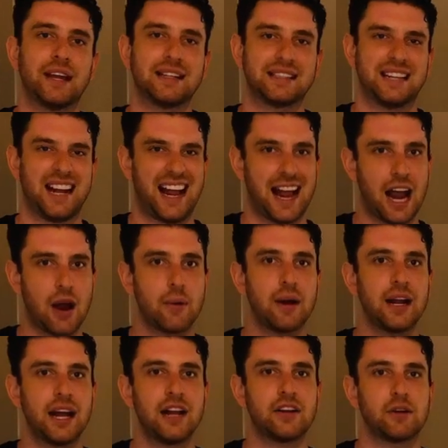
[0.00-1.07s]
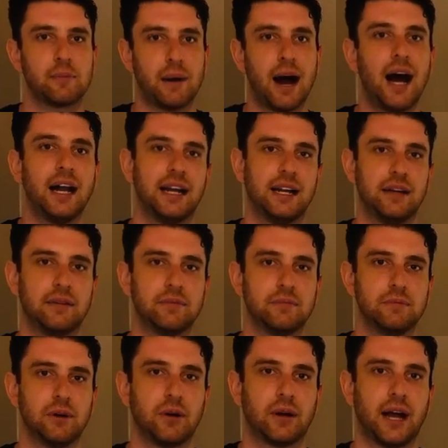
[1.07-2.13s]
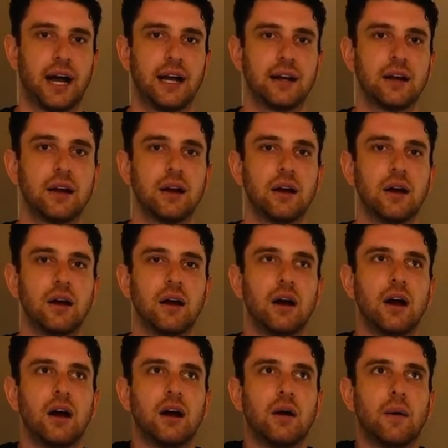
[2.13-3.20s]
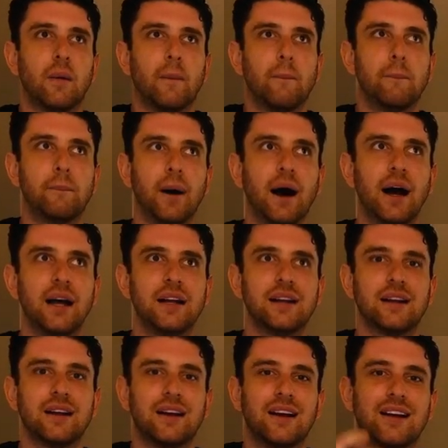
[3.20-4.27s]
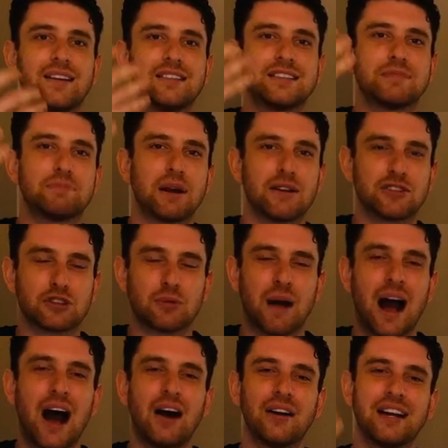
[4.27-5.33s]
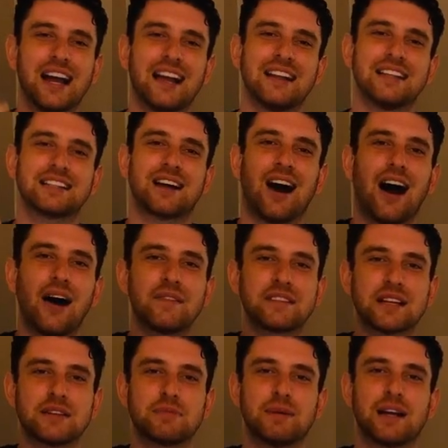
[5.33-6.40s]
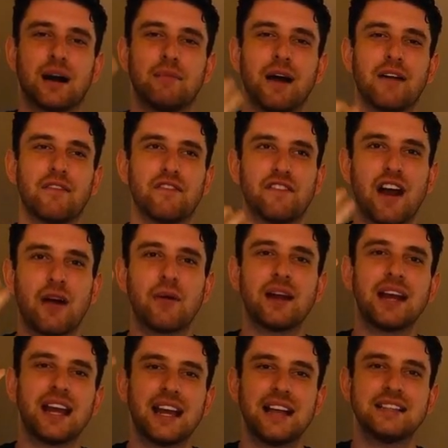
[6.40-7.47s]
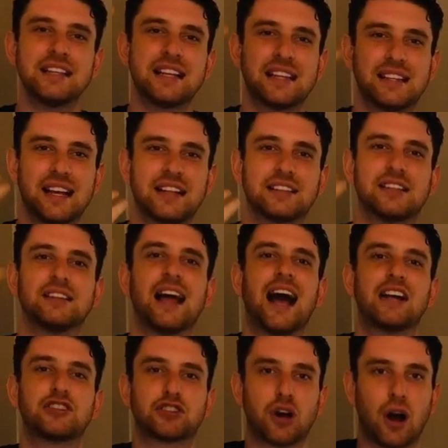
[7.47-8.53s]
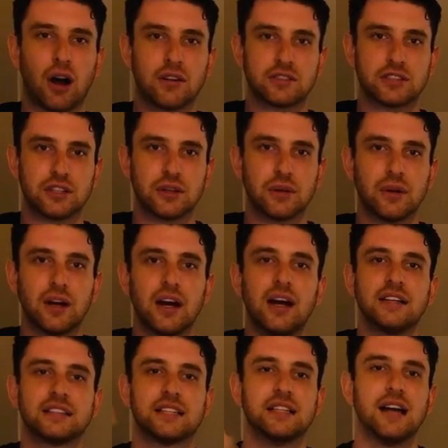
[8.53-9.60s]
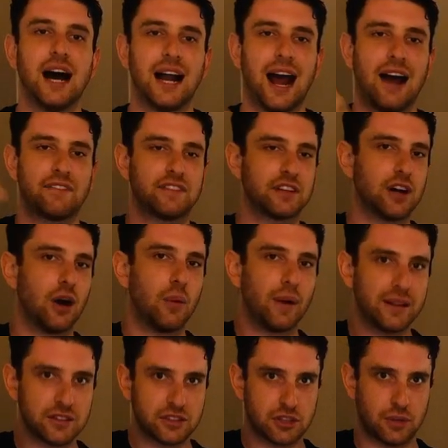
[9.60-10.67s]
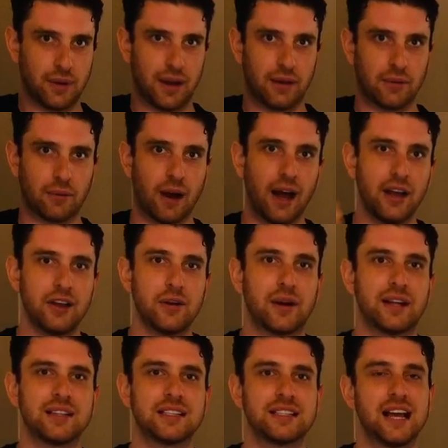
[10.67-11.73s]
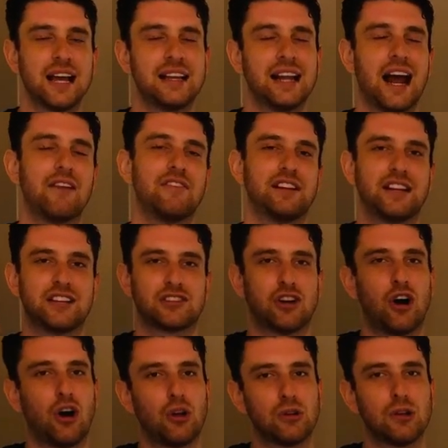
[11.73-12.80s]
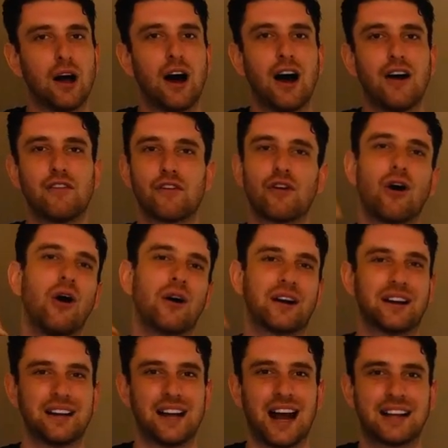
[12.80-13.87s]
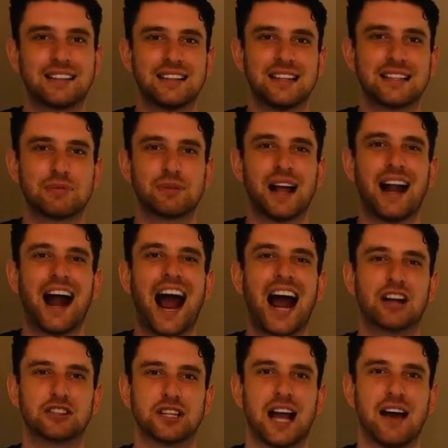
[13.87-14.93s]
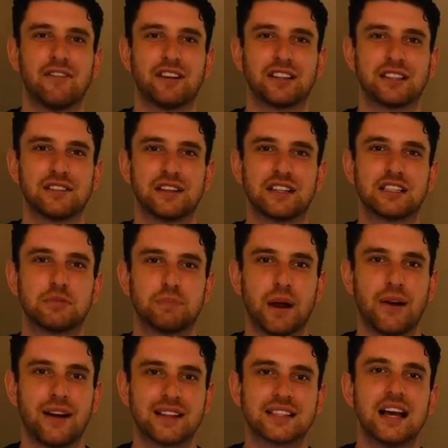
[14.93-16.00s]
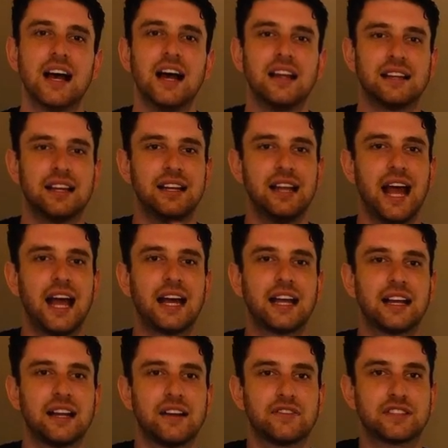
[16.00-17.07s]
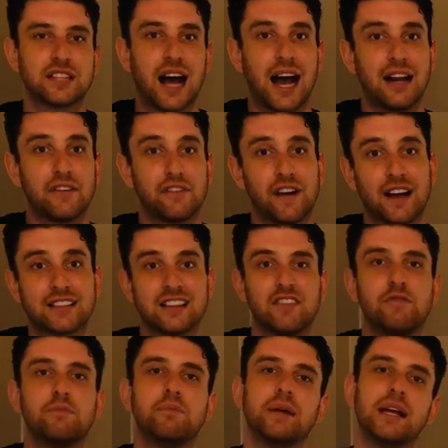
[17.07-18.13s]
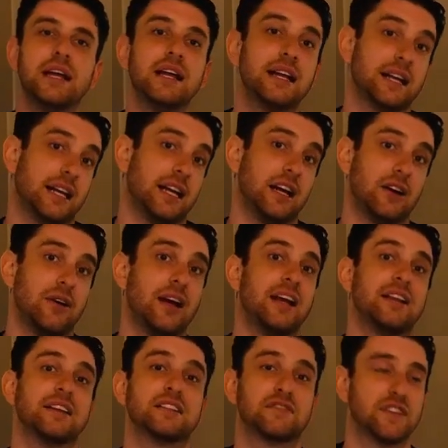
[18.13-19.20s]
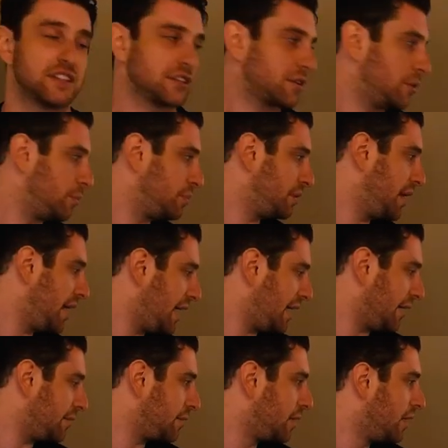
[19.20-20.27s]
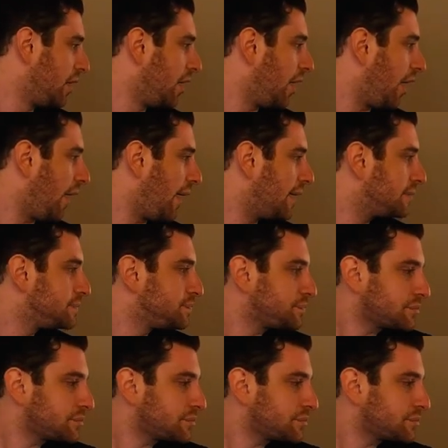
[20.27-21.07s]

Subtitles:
that is inherent in your body, okay? But spirituality and these concepts become a very easy thing to latch onto, to not have to go into it, right? You can say that everything's all love or all connectedness without actually having to experience the negative side effects of being here in this physical plane, all right?